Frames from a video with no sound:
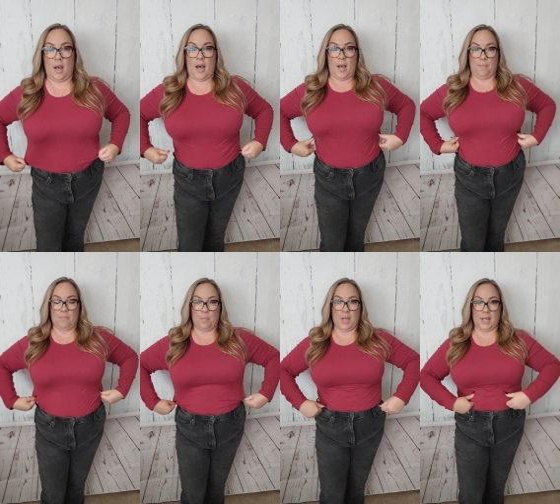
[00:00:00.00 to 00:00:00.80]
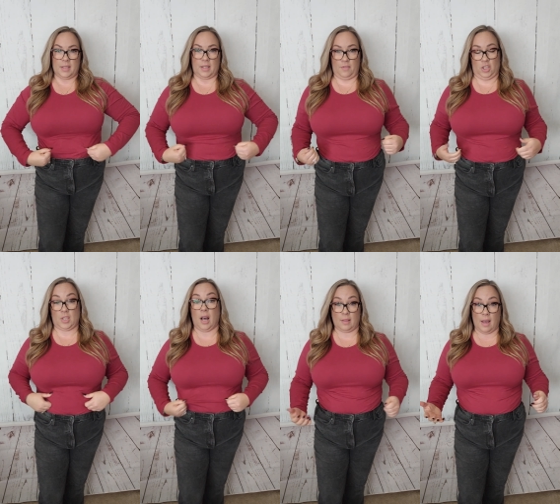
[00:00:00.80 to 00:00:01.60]
um, because I've just
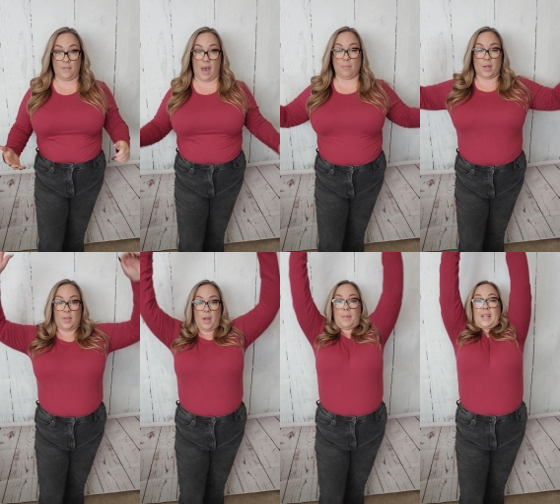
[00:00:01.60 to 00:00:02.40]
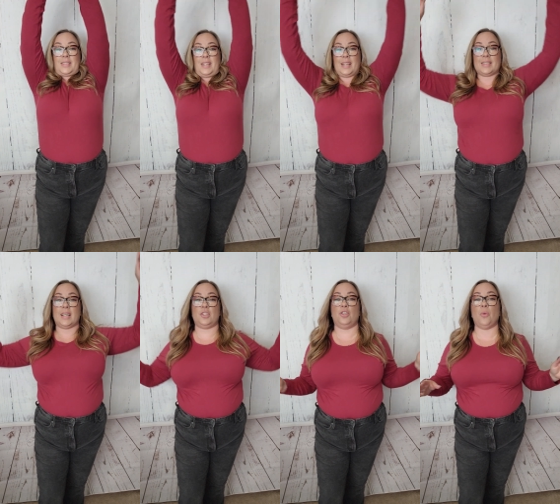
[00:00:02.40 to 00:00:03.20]
got that fabric there because it is
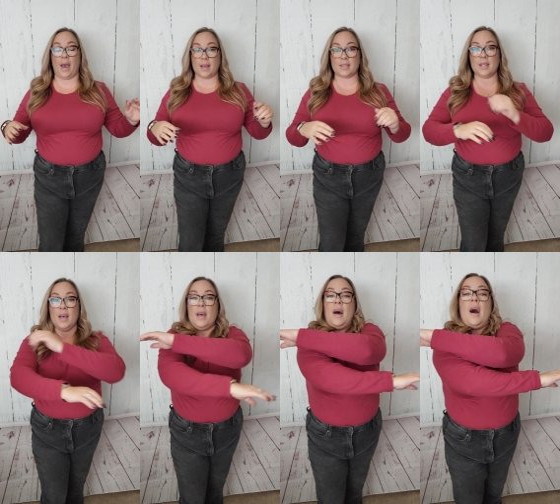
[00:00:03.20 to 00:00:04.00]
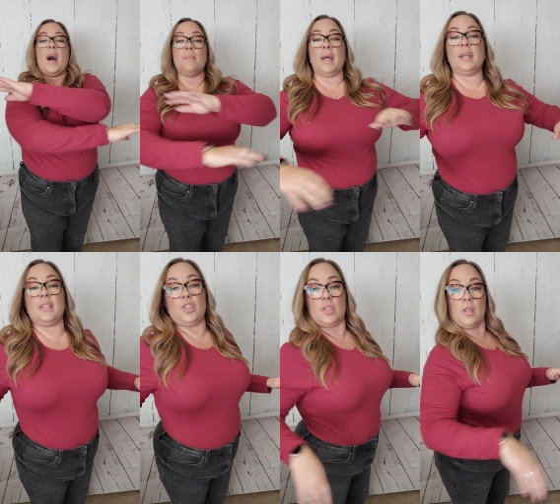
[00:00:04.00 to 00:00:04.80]
a 2X. Um, and
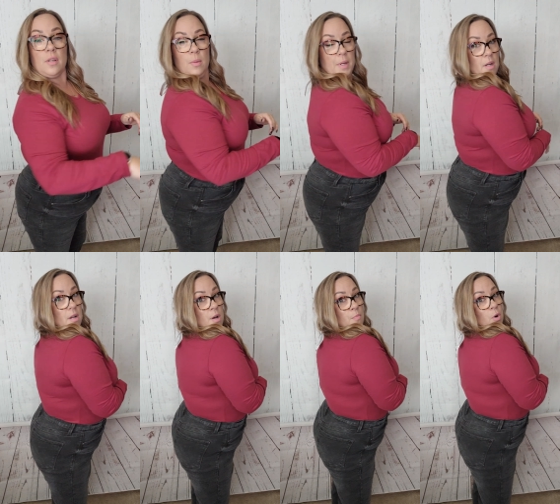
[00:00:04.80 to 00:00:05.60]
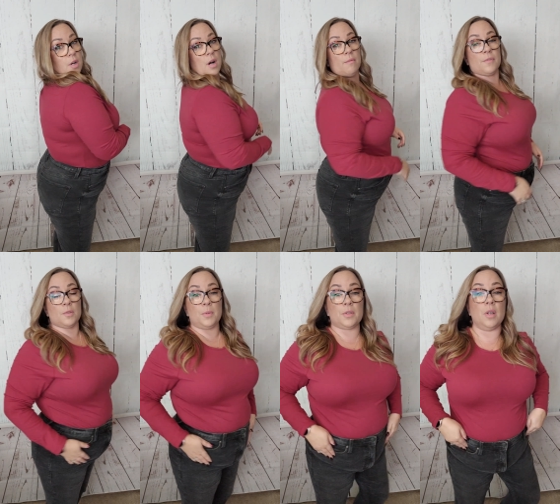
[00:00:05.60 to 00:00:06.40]
it's just a little bit more
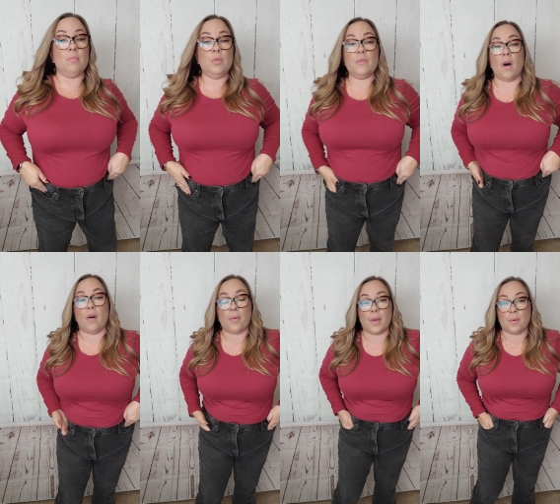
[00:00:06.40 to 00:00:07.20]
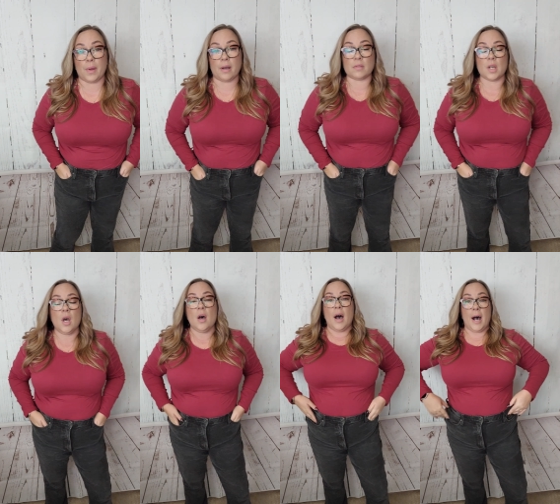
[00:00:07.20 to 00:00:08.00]
comfortable to move all the way around.
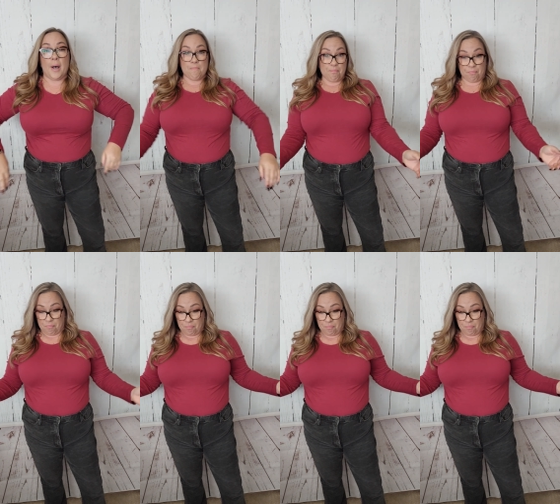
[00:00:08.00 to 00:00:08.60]
Um,